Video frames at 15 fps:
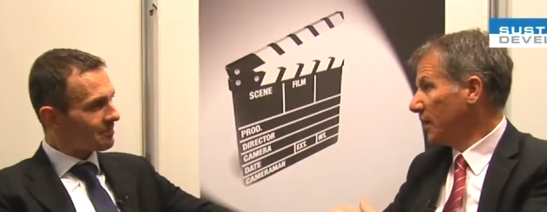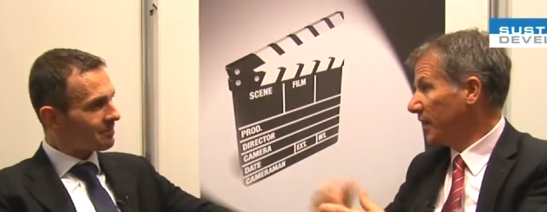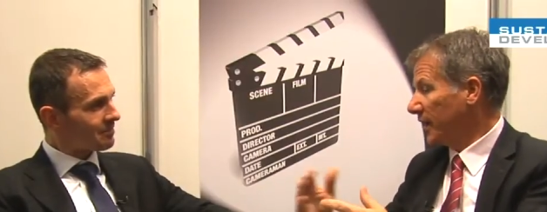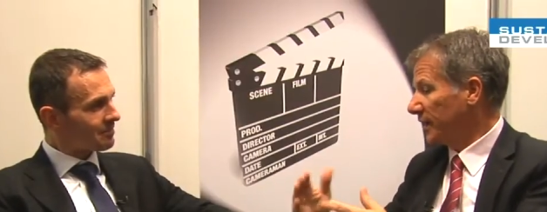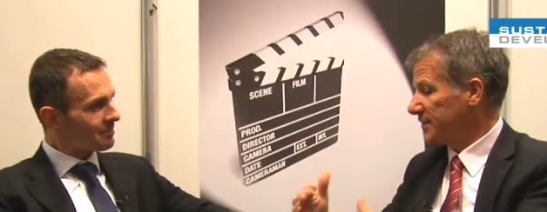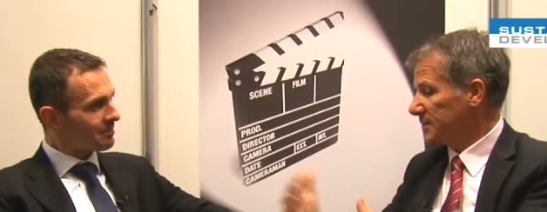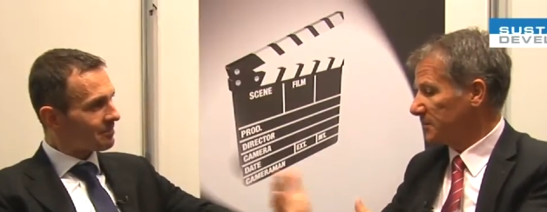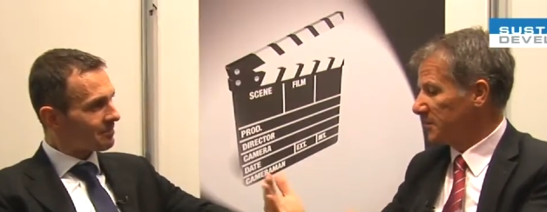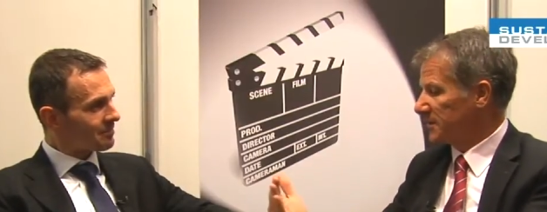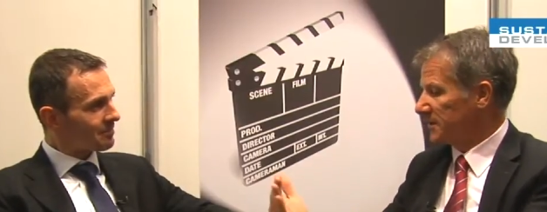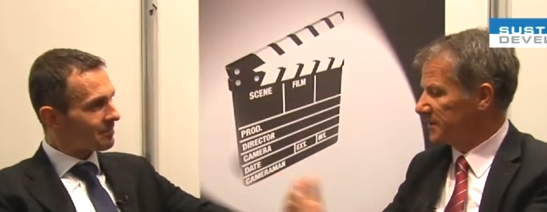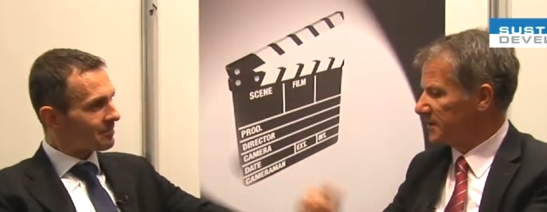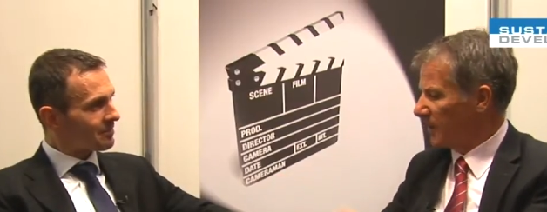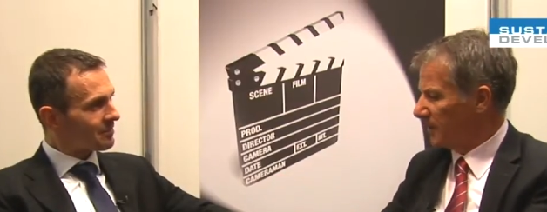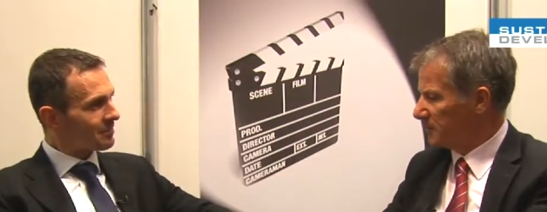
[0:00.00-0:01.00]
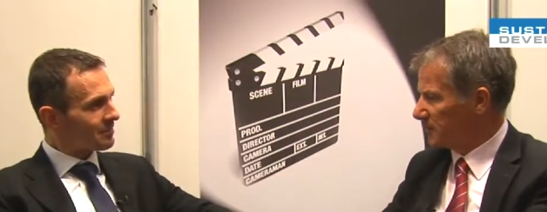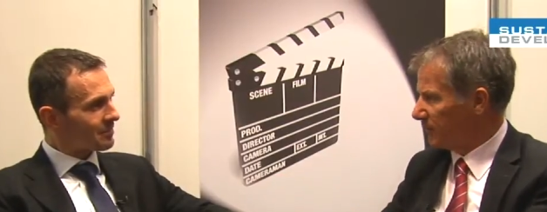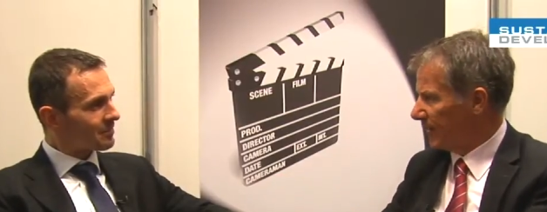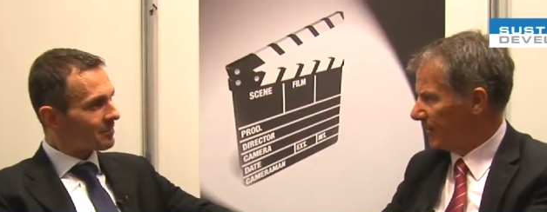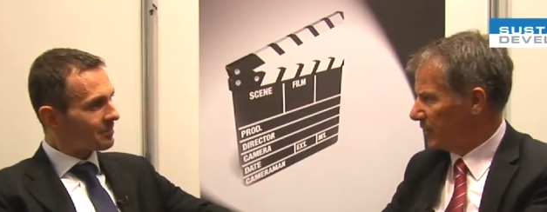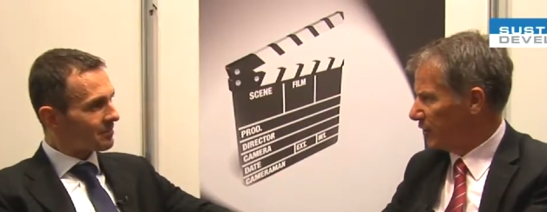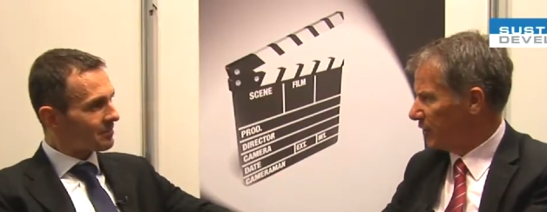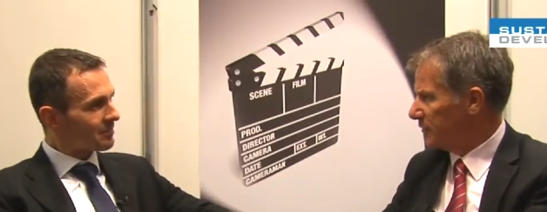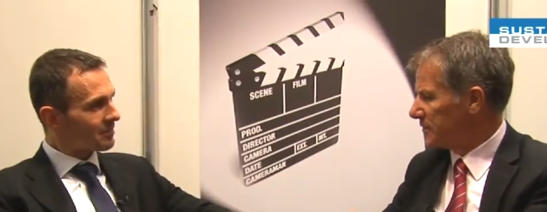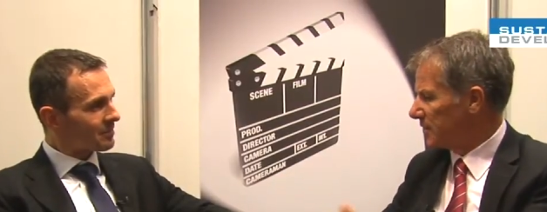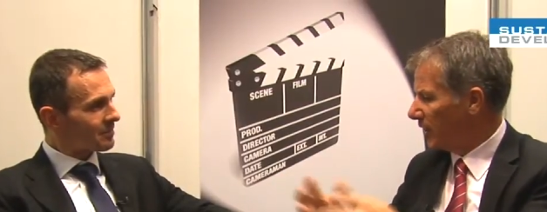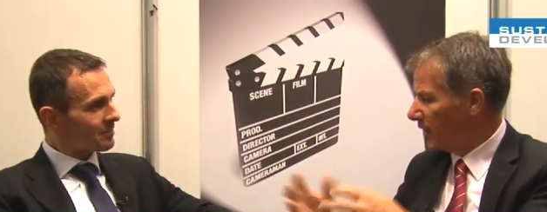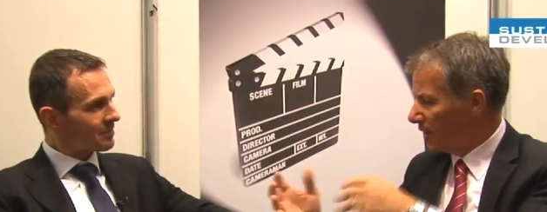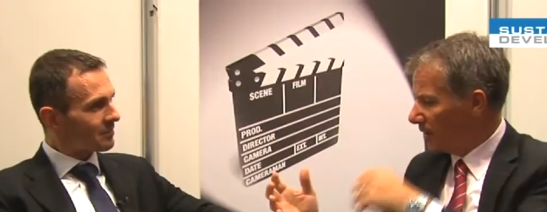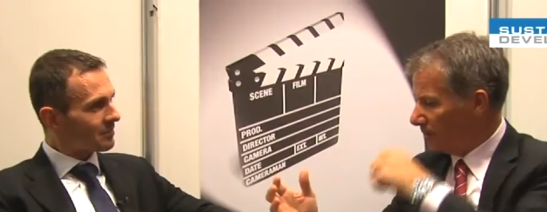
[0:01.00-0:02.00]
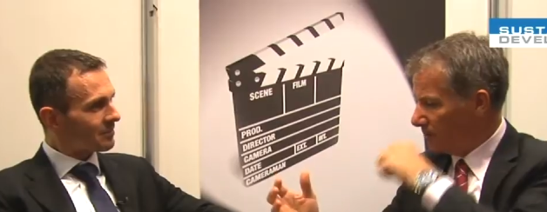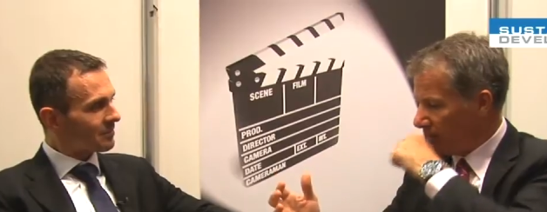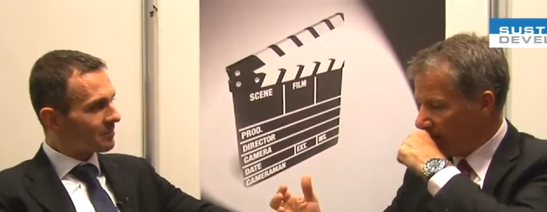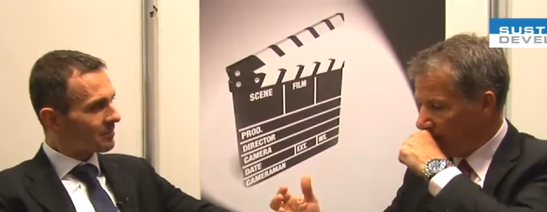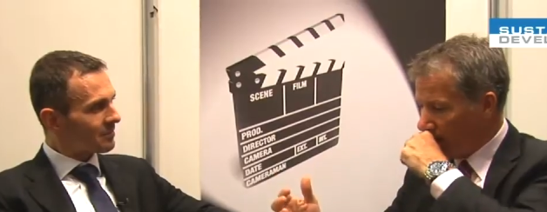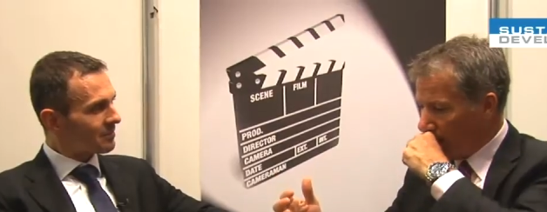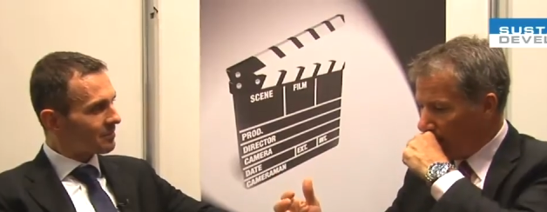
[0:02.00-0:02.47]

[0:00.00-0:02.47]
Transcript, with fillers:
Speaker 1: customers in terms of end user, but